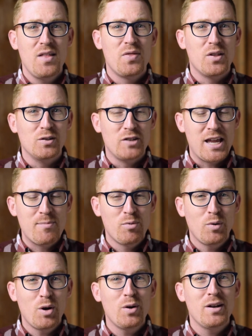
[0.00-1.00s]
The
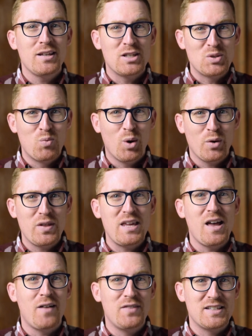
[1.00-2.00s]
laborer is
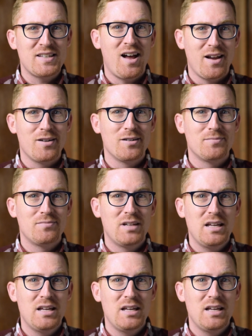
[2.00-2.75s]
worthy of his hire.